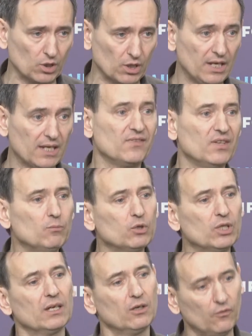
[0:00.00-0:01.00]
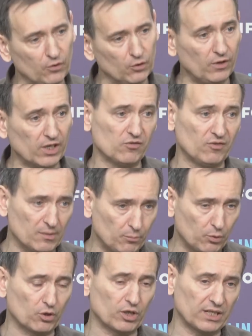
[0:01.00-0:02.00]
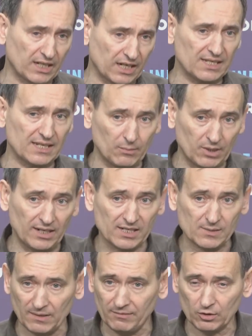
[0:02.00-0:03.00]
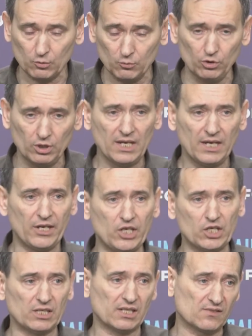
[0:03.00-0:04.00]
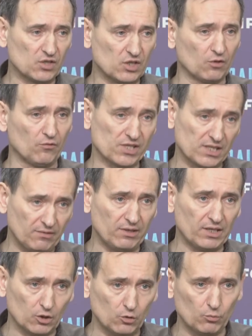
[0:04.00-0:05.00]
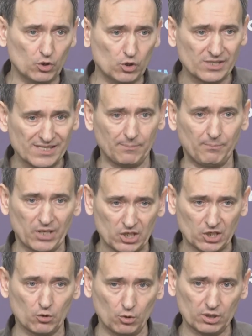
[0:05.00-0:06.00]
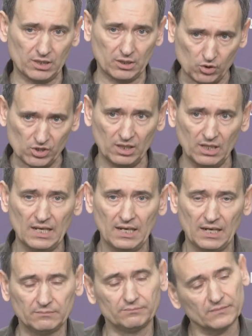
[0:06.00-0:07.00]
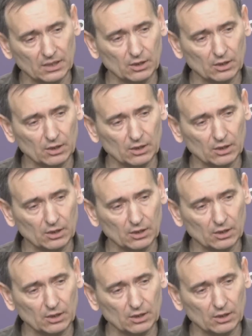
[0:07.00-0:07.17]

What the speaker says: Even if there will be a court resolution by a Ukrainian court, he will be a convict in all those cases.